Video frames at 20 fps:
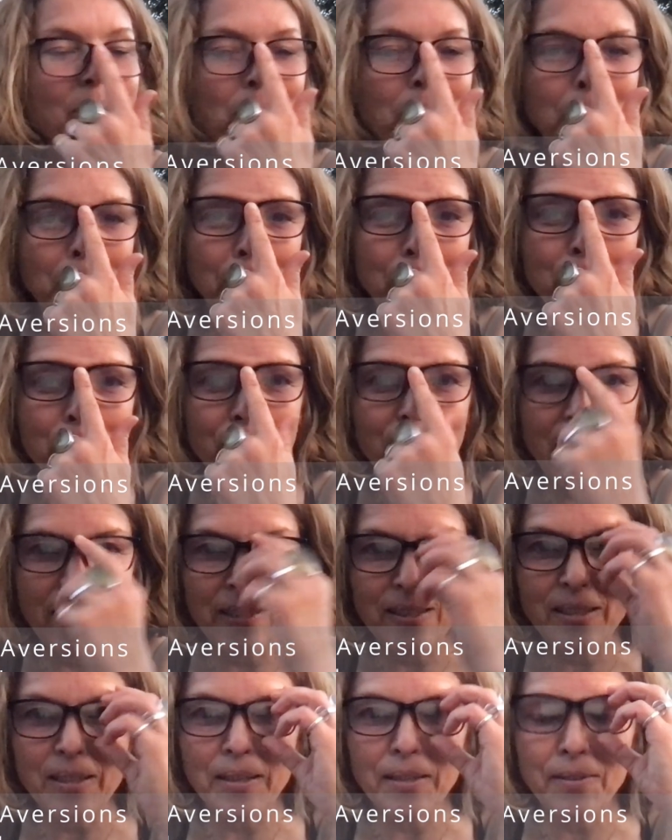lots of that
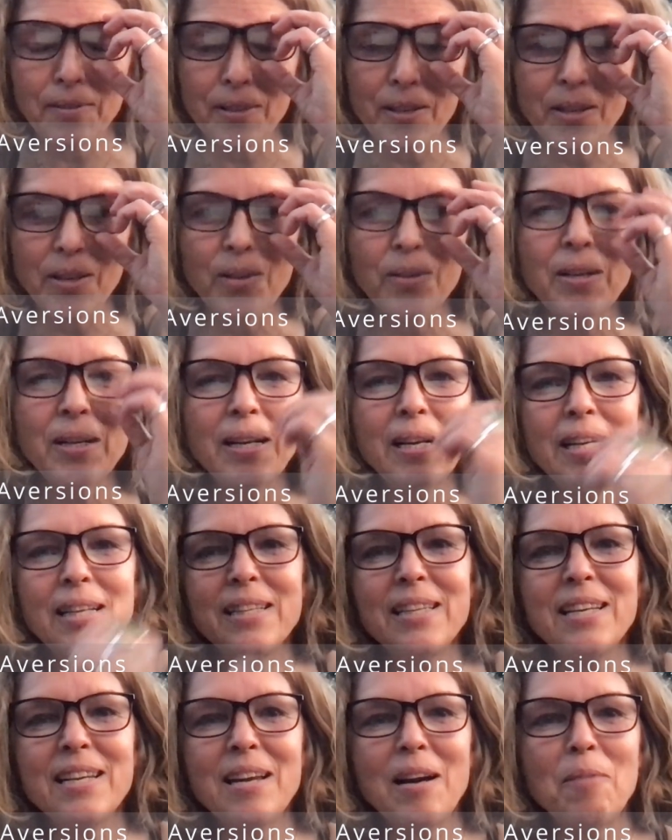stuff.
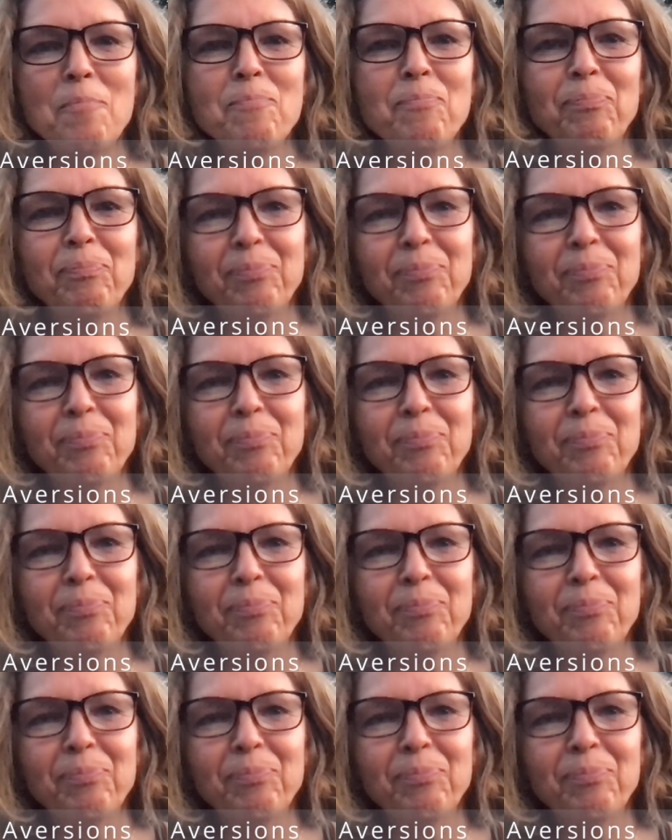The